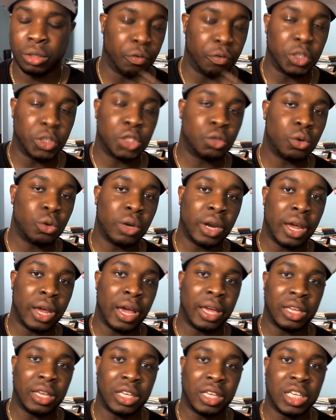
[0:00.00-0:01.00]

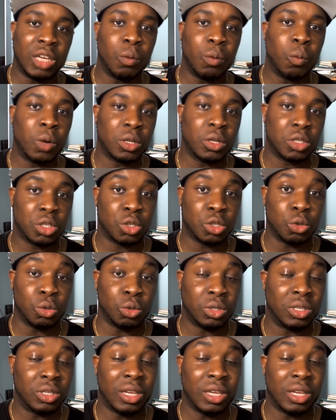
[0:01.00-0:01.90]
Fujitora, he wants to